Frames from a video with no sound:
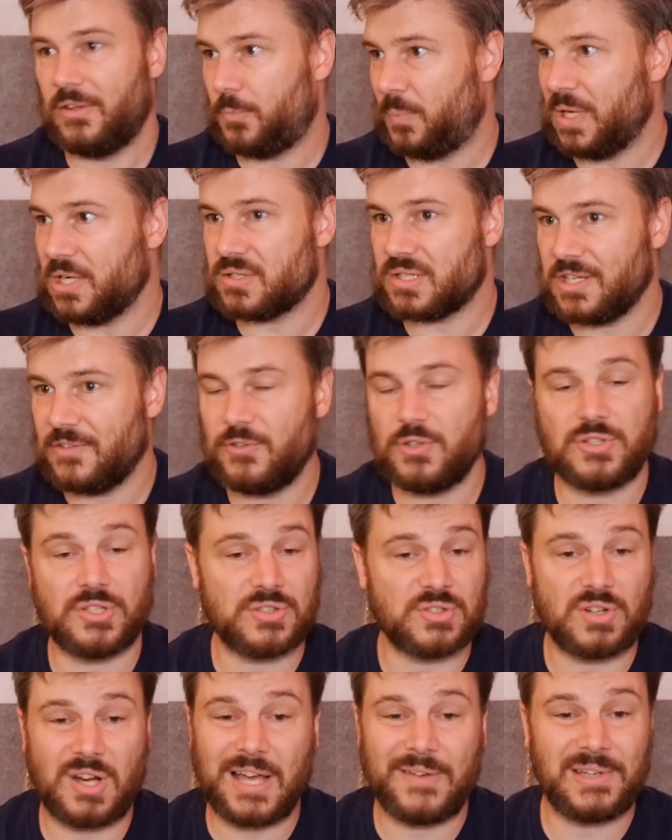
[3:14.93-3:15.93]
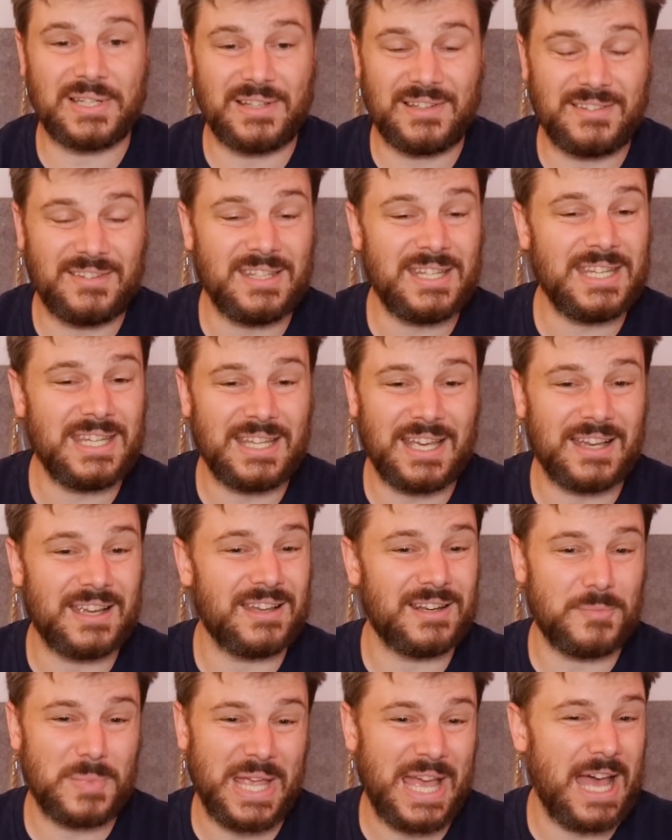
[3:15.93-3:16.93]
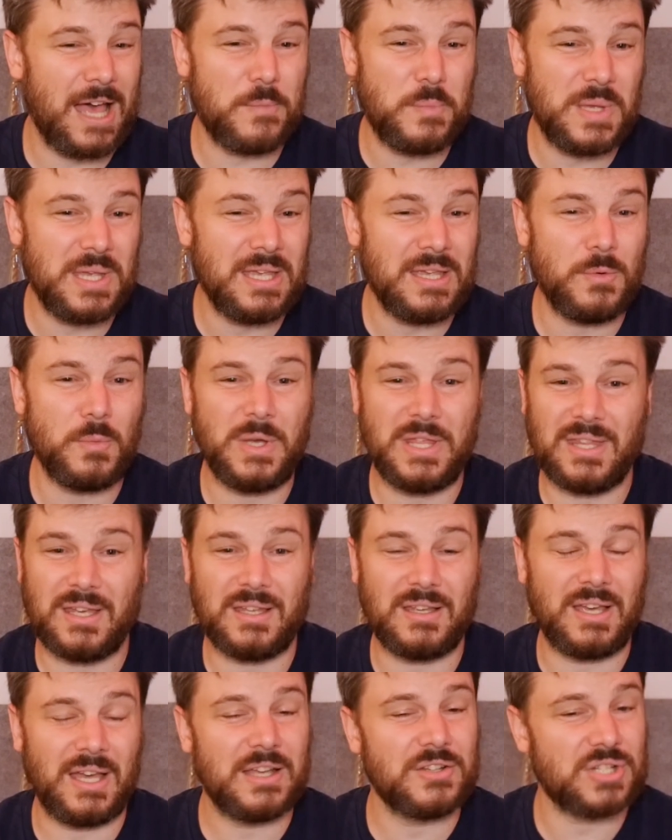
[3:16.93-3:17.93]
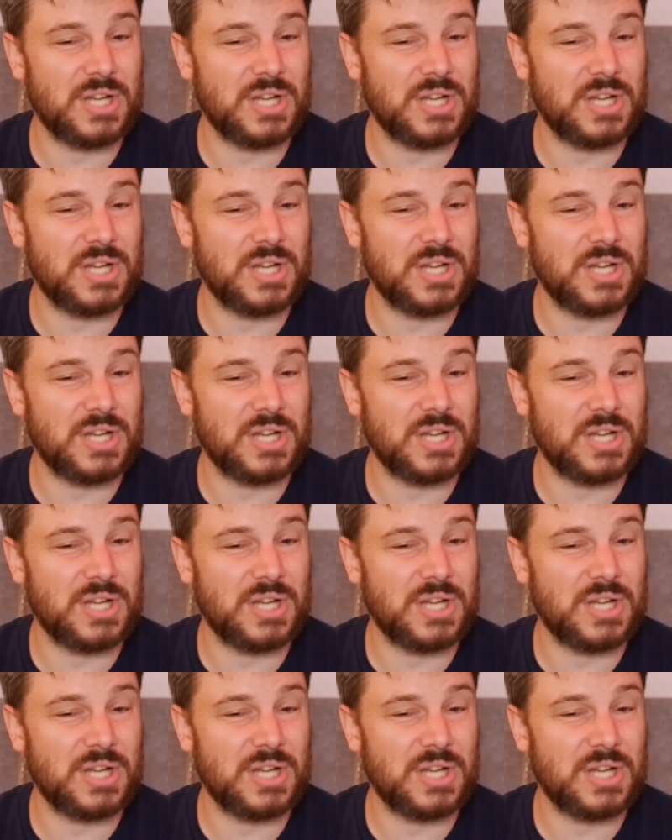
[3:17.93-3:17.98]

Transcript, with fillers: especially if you're just driving in the city, are going to be happy with a, a